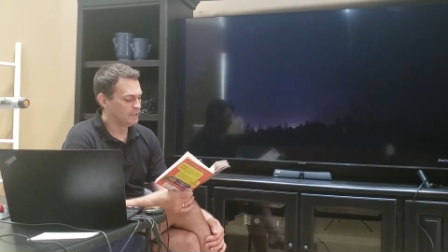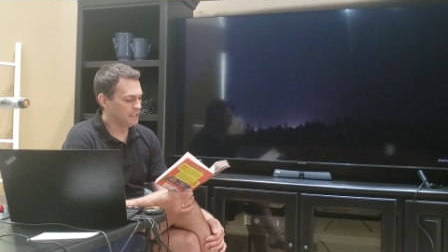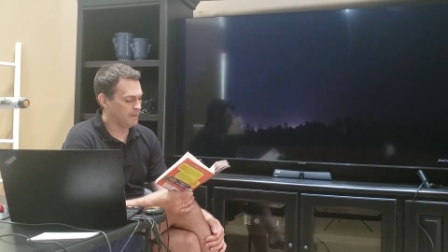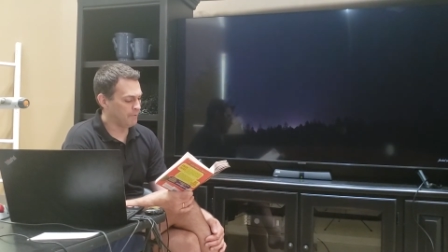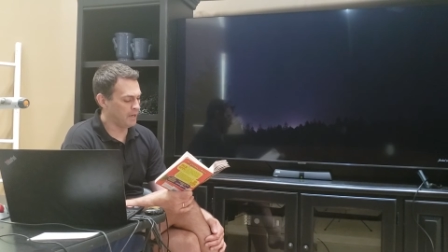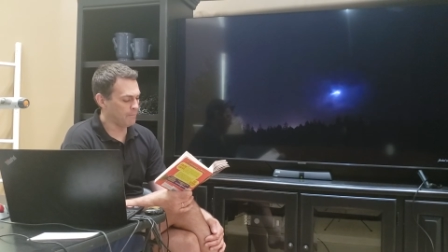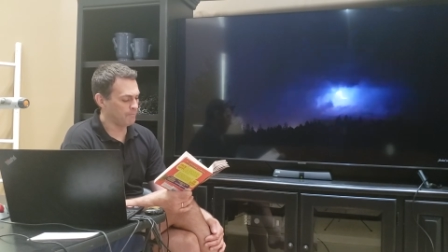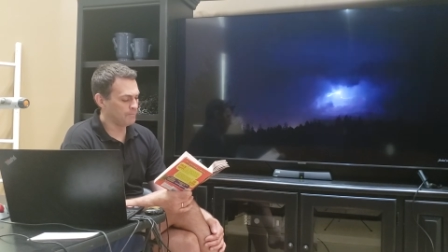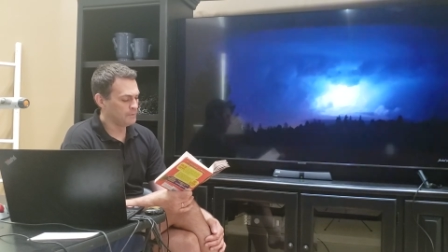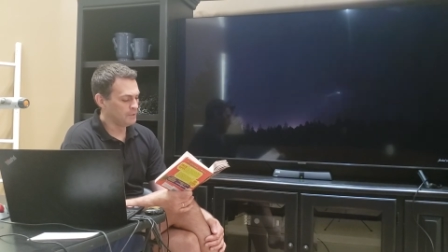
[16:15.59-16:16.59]
Keep it
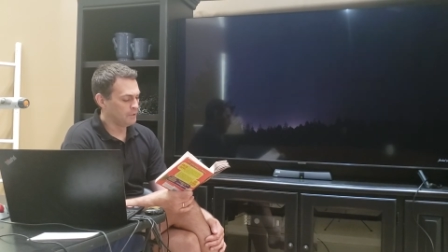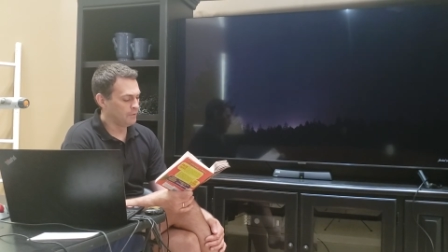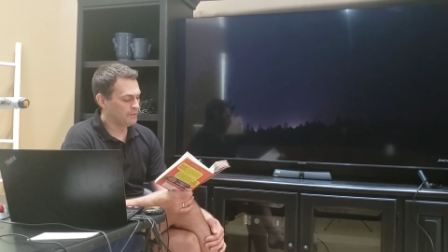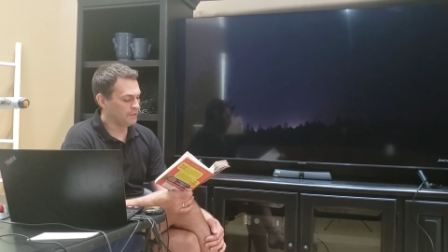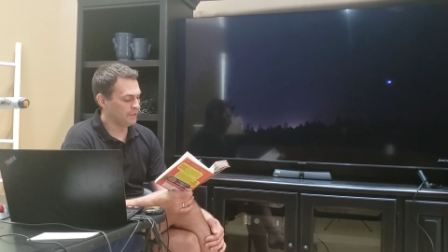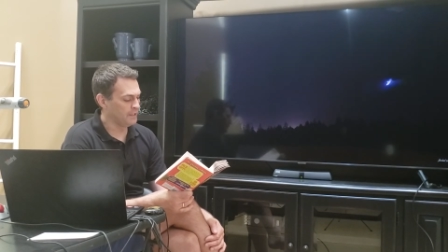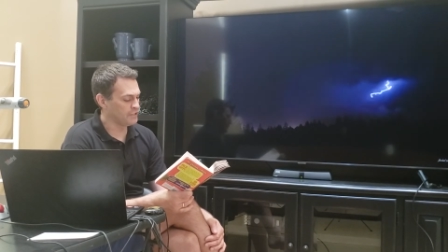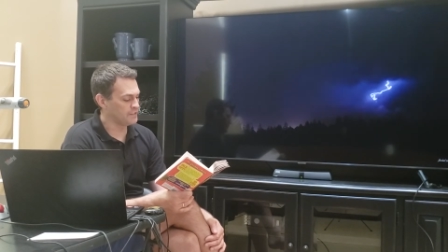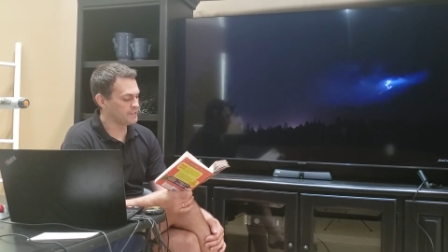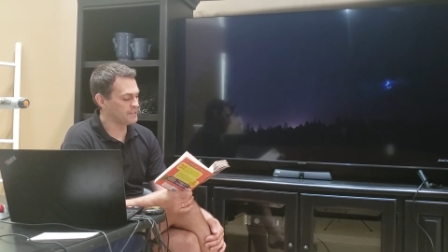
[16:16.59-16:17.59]
up, with a
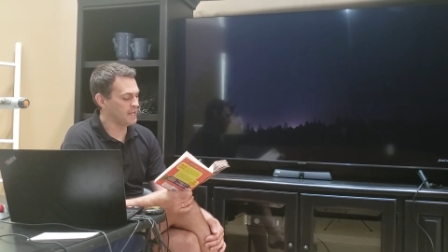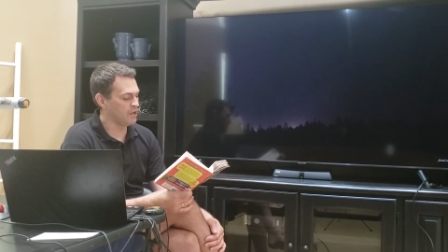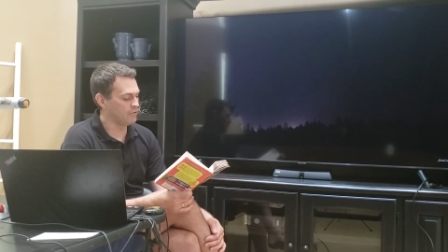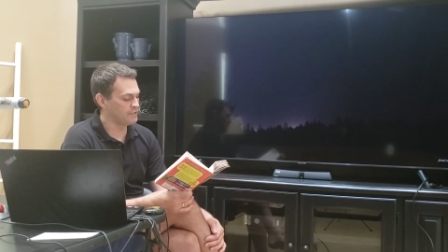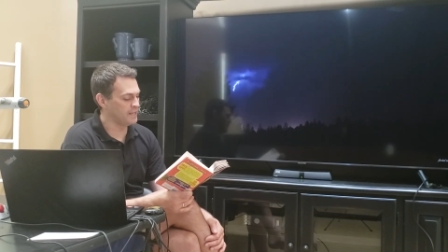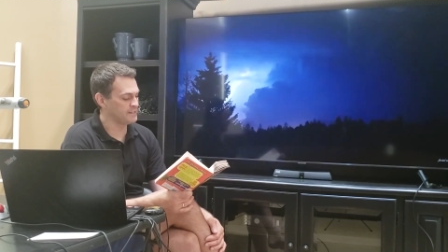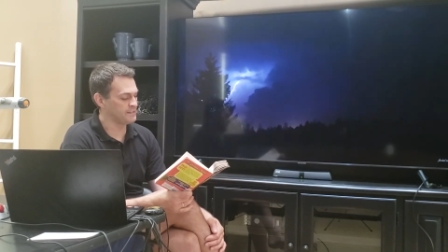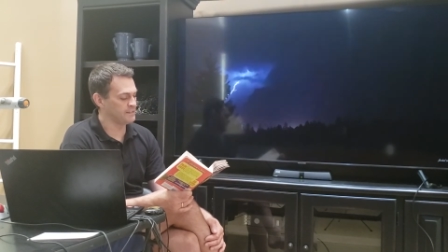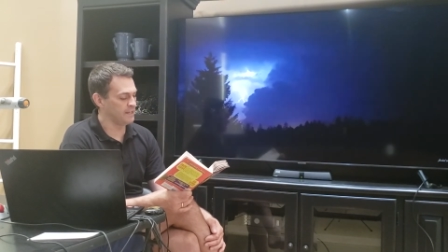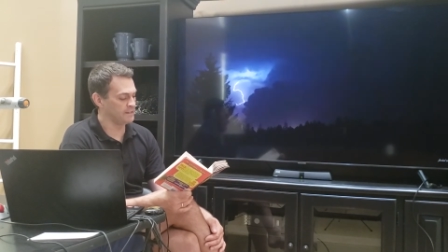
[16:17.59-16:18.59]
delicious sound.
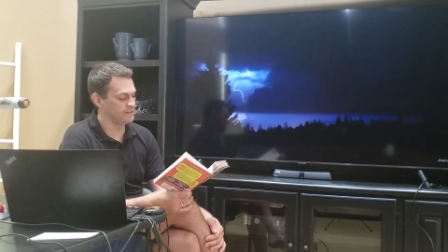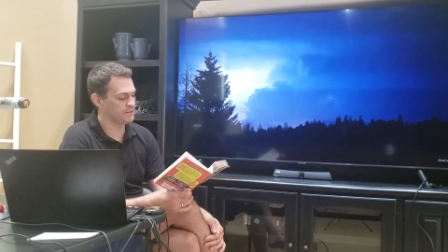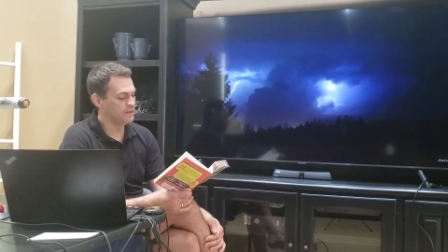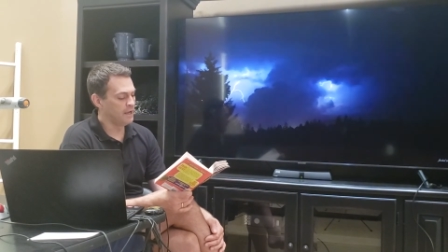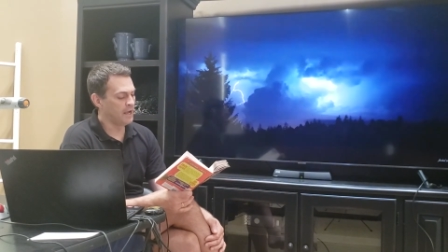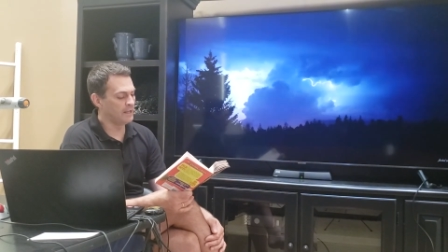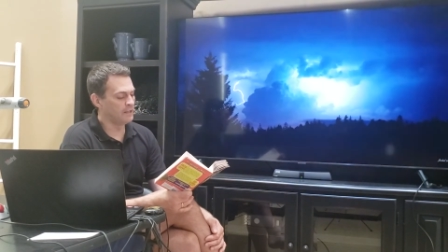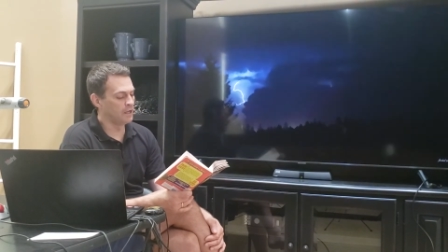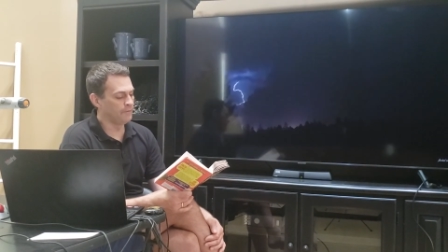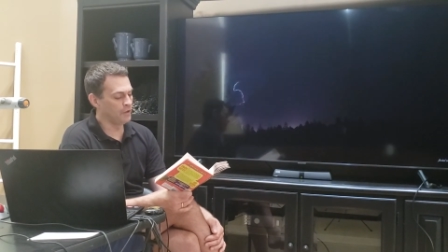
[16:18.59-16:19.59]
Yes, yes, I
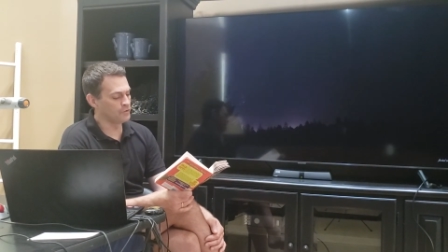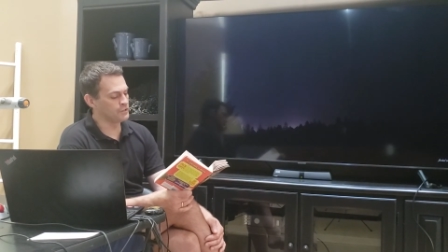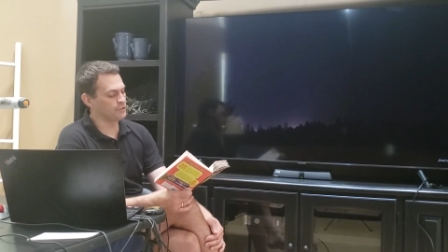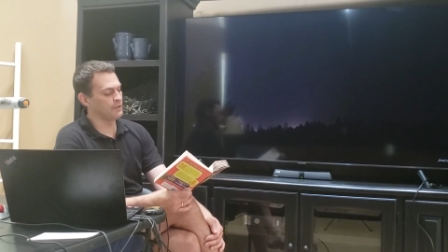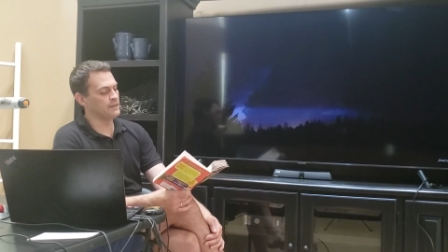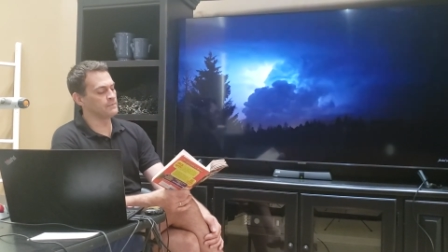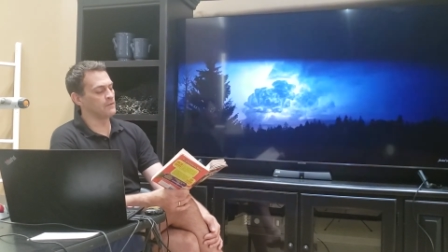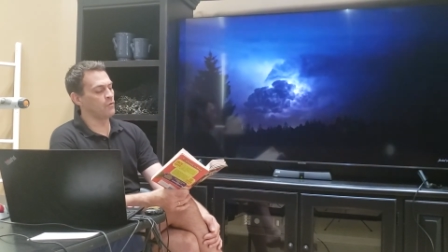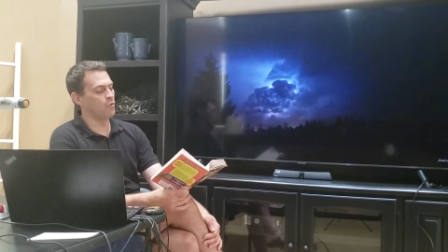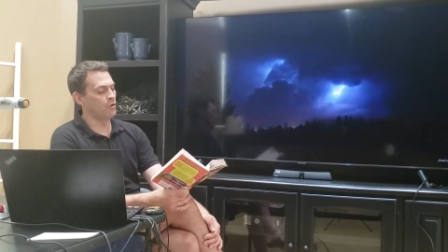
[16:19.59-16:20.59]
love those screams
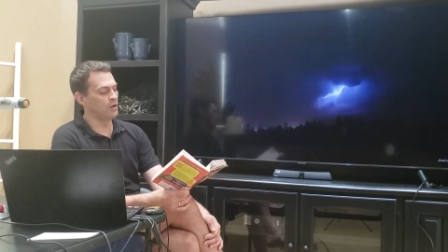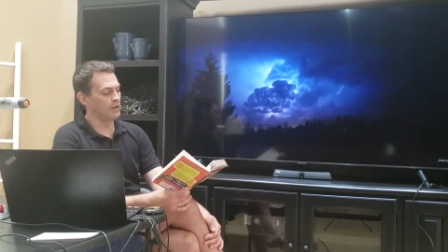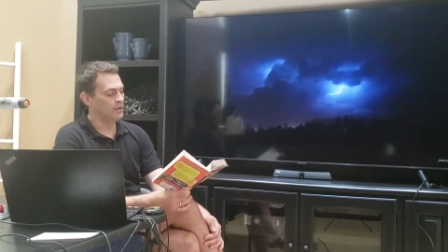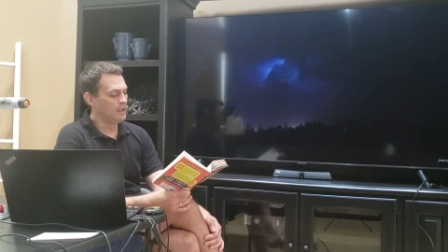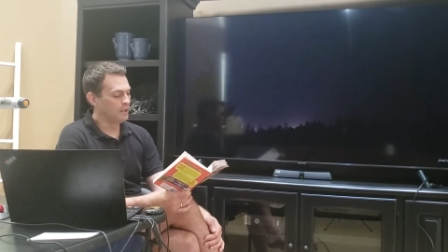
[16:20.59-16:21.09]
of horror.